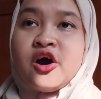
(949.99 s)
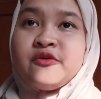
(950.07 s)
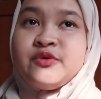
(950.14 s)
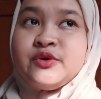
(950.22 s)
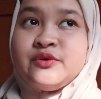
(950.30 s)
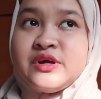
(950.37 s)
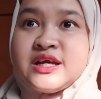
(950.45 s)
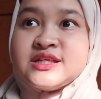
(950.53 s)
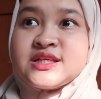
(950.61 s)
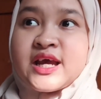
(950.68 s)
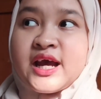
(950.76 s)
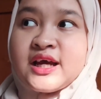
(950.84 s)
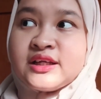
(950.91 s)
Hope you
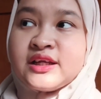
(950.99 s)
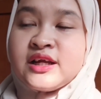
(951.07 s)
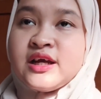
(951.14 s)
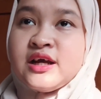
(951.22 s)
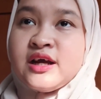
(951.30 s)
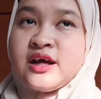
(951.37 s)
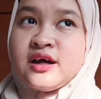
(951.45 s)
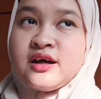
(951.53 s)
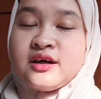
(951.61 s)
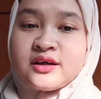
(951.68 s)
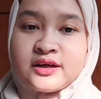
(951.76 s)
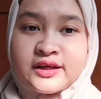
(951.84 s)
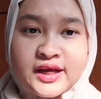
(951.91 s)
guys can
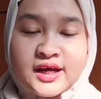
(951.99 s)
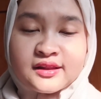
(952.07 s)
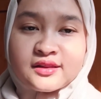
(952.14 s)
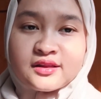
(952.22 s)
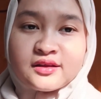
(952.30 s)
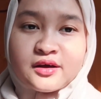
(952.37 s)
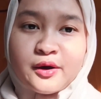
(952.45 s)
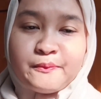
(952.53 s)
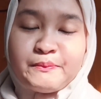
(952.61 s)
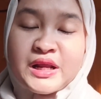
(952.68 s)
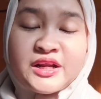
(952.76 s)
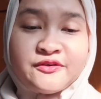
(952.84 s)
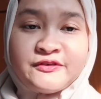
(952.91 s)
get a
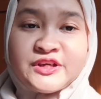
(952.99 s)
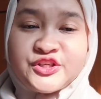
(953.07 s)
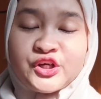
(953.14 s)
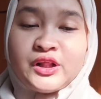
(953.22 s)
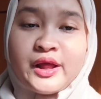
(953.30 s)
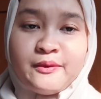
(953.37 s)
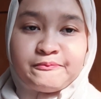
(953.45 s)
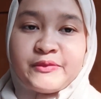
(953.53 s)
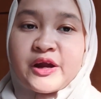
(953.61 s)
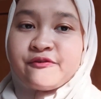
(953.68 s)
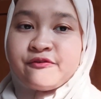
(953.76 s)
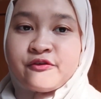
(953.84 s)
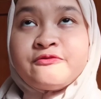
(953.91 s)
beneficial
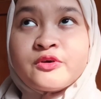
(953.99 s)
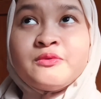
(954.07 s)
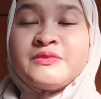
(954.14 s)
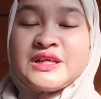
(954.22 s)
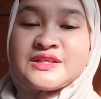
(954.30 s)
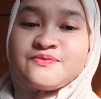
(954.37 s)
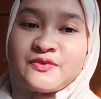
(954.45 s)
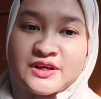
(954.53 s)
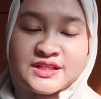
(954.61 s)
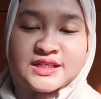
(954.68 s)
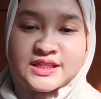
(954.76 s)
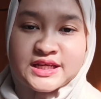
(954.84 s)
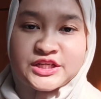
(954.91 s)
impact from this
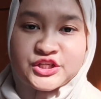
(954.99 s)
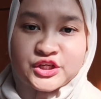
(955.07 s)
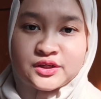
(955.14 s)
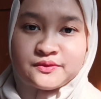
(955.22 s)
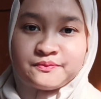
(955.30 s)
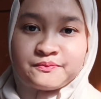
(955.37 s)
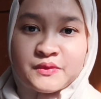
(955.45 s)
presentation.